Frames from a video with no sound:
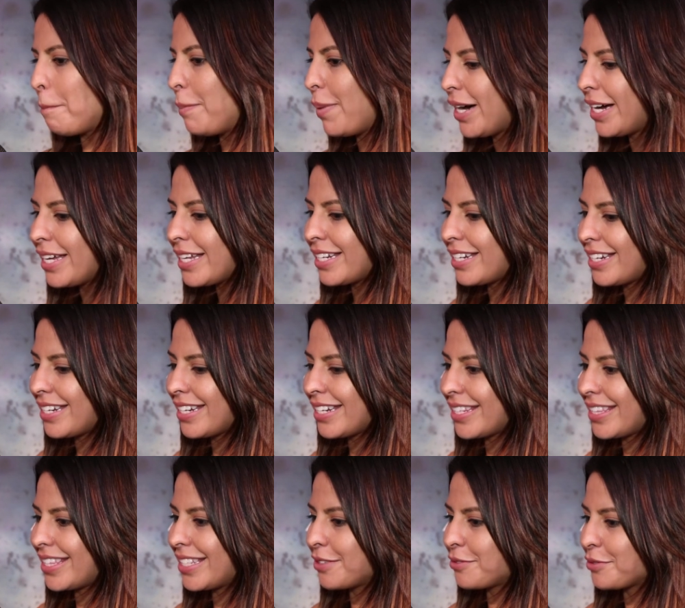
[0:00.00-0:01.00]
but.
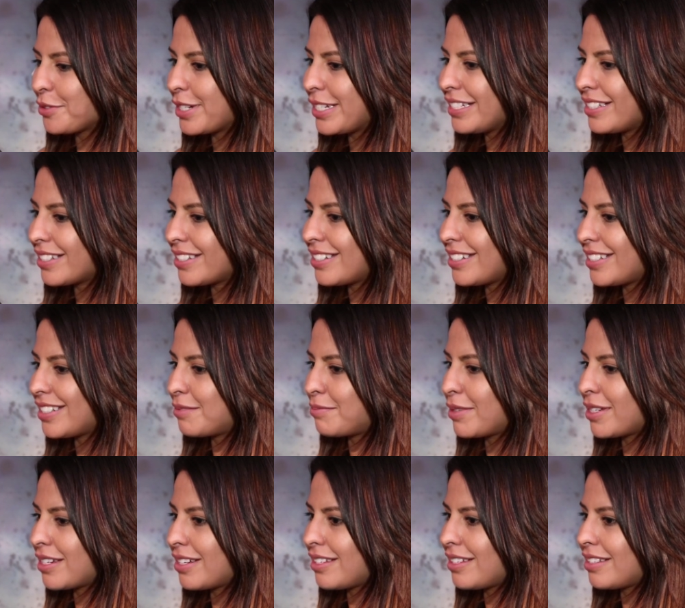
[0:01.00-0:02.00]
The reason is
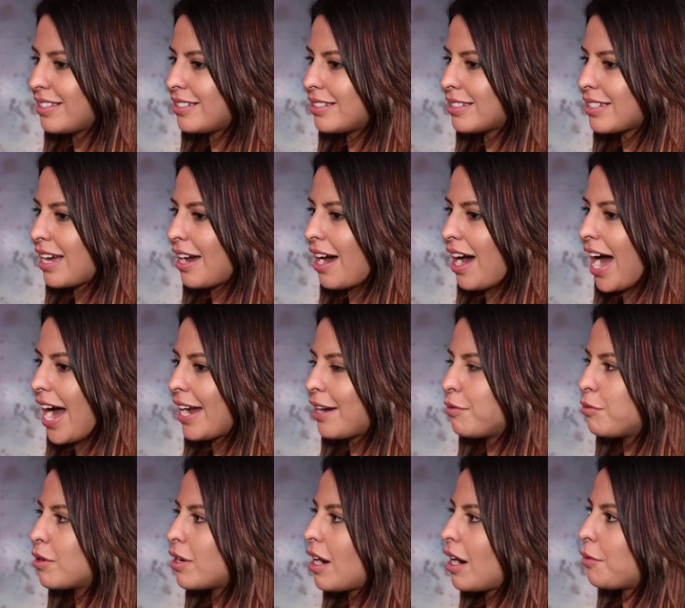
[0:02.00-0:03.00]
because I
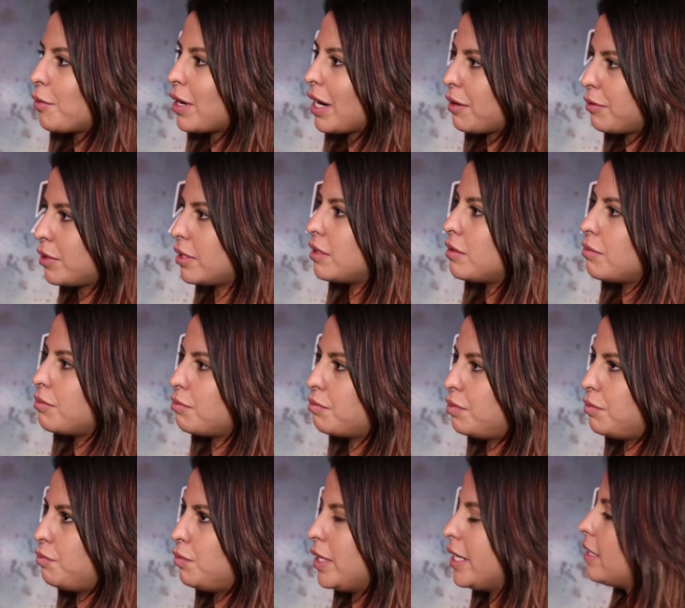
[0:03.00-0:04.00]
would, when I was,
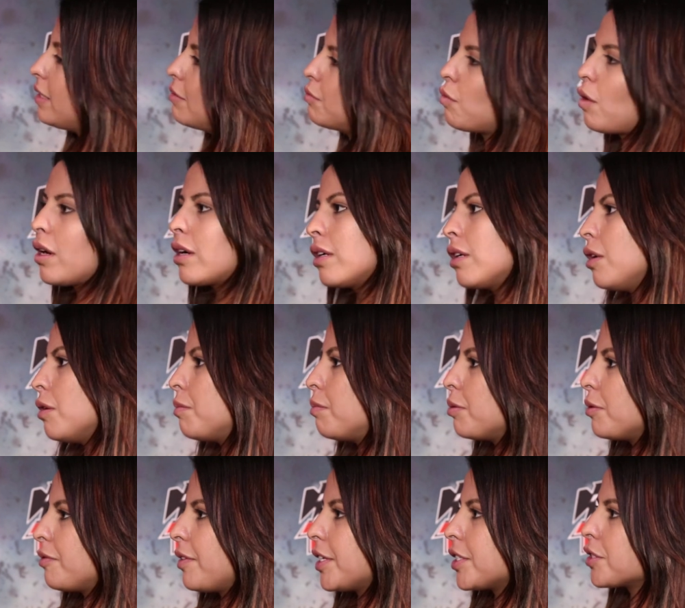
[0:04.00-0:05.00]
didn't want to go
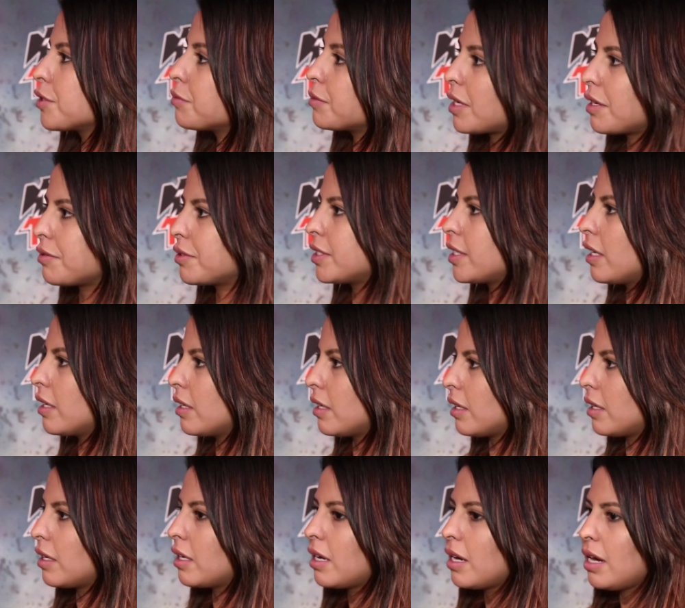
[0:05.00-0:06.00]
professional when I was
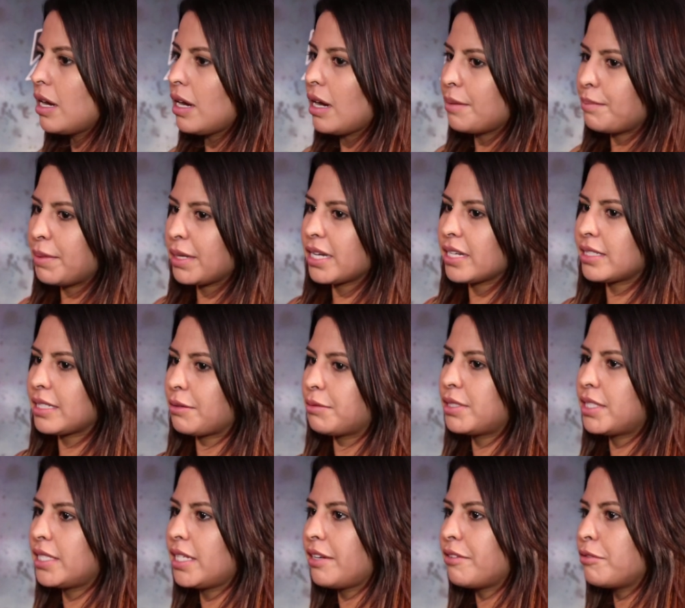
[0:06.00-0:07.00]
younger, because I
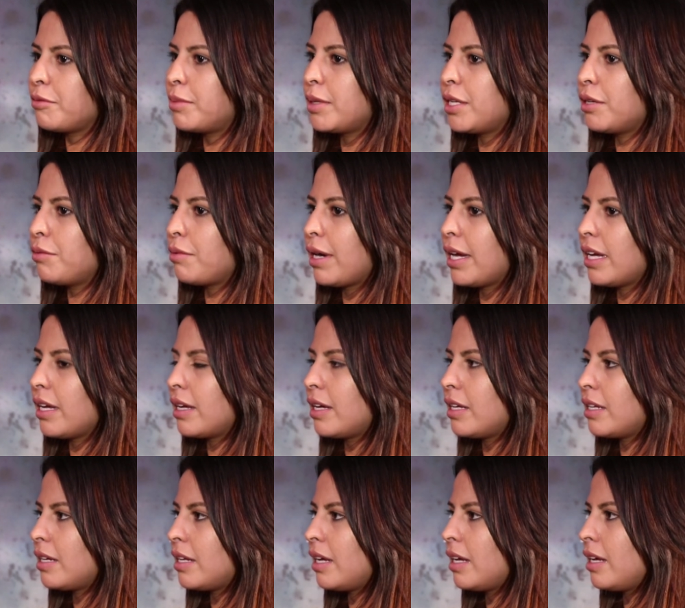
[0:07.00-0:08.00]
would see everybody weighing
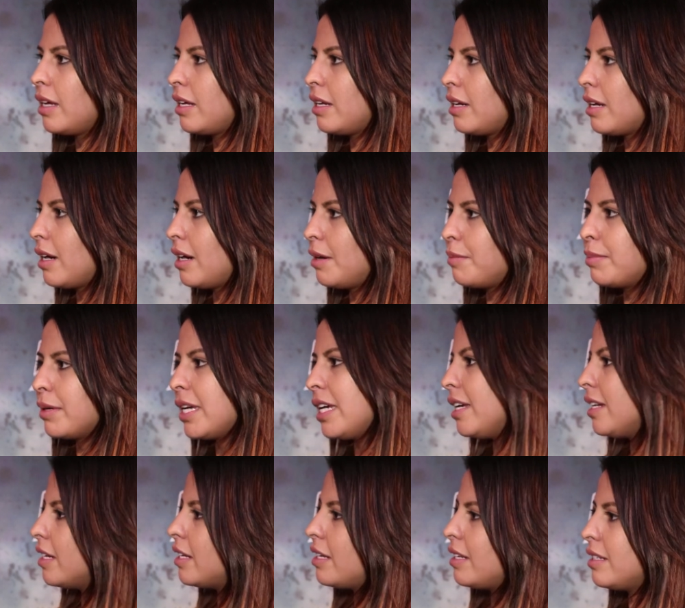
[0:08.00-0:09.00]
in in uh,
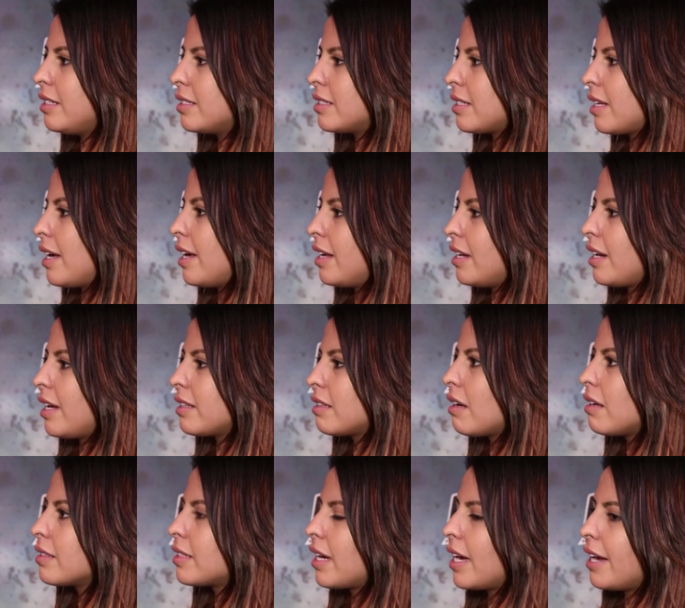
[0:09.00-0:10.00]
bikinis, and I
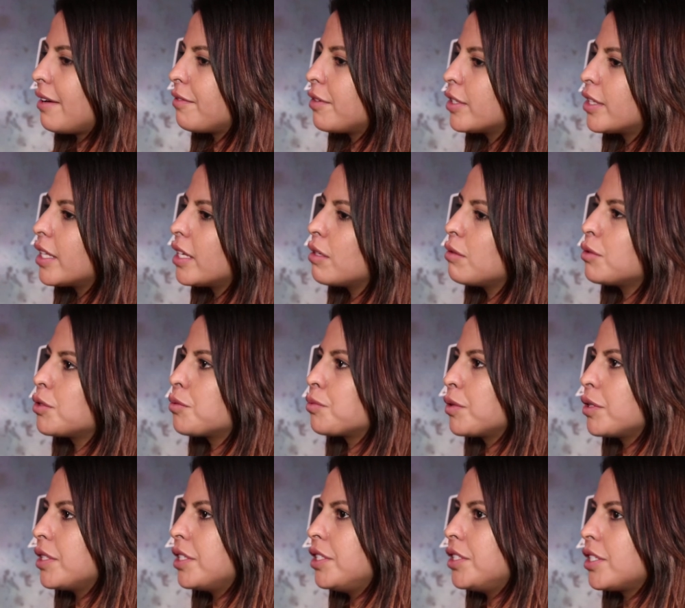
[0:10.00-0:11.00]
thought that everything was
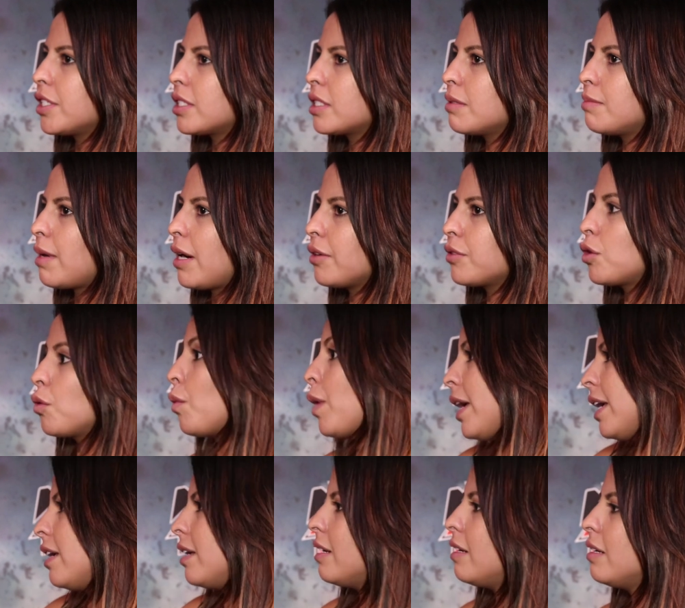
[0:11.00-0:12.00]
really just about the
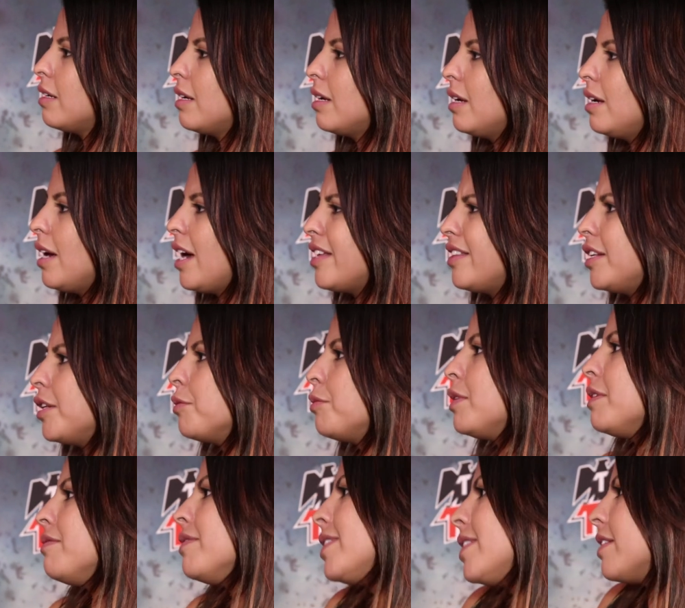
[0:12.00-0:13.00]
weigh-in, and then you
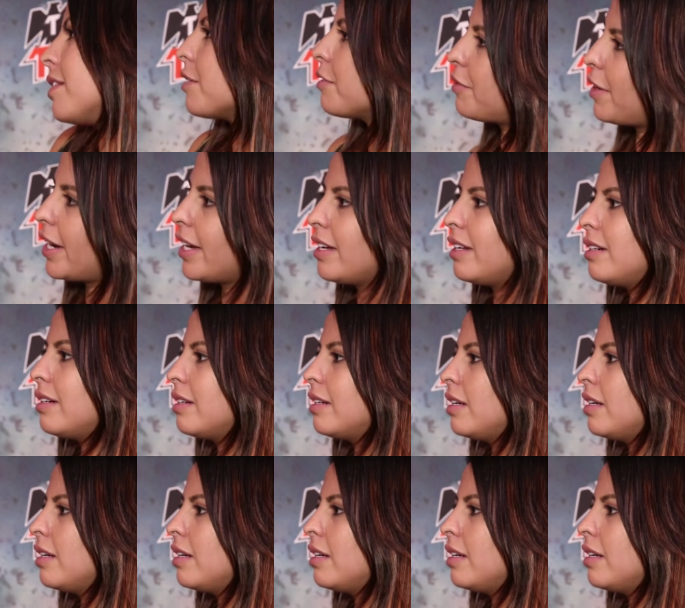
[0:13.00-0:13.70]
wouldn't even see their fight.